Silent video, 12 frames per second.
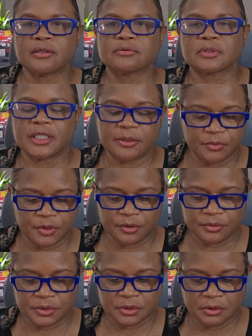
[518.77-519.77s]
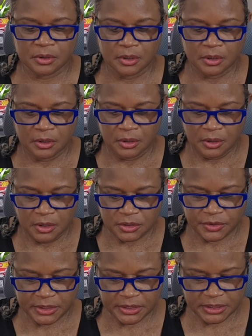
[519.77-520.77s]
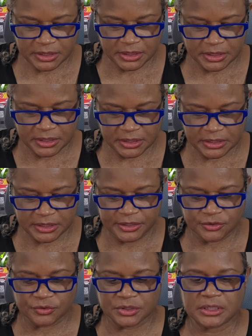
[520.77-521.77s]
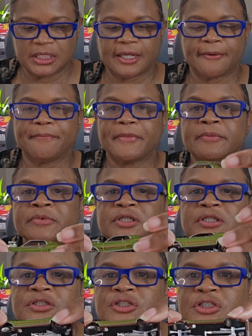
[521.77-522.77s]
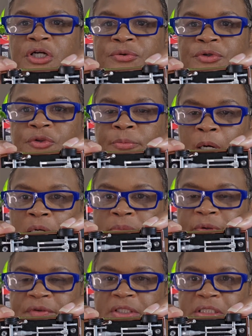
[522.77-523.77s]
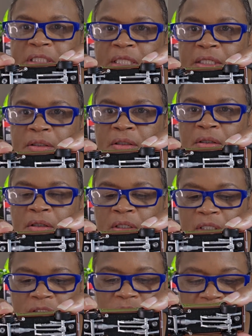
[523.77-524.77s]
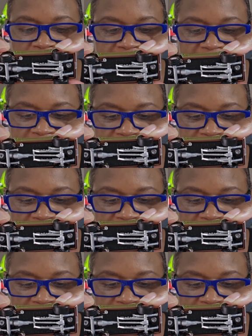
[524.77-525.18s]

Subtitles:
I don't keep those. So this is interesting. I'm just going to show you the bottom of this thing. So I guess